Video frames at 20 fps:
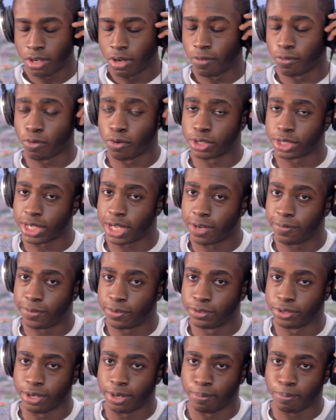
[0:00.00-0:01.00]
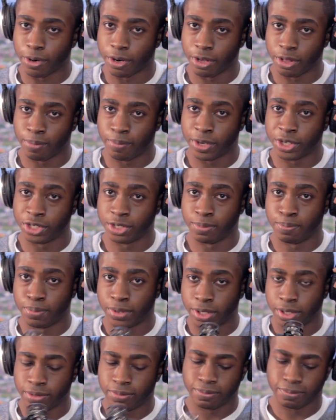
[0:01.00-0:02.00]
Of course, the headphones aren't part of the budget,
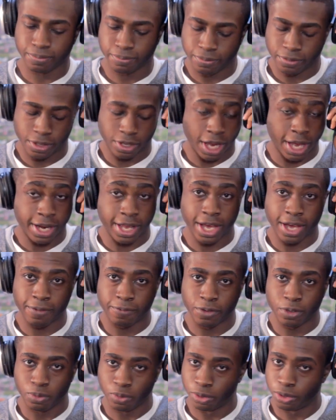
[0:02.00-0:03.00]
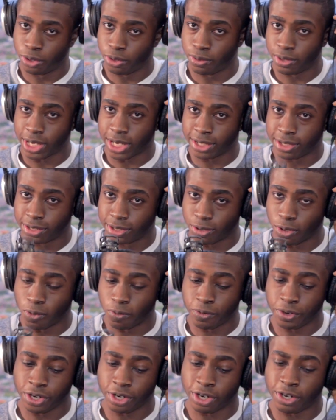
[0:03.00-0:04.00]
but any headphone will do. That's
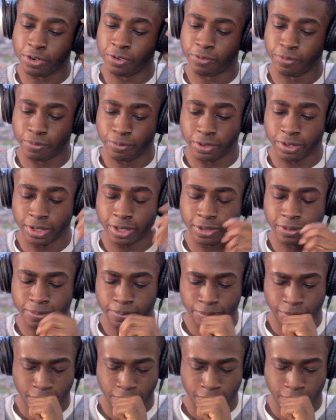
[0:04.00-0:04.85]
over ear, really.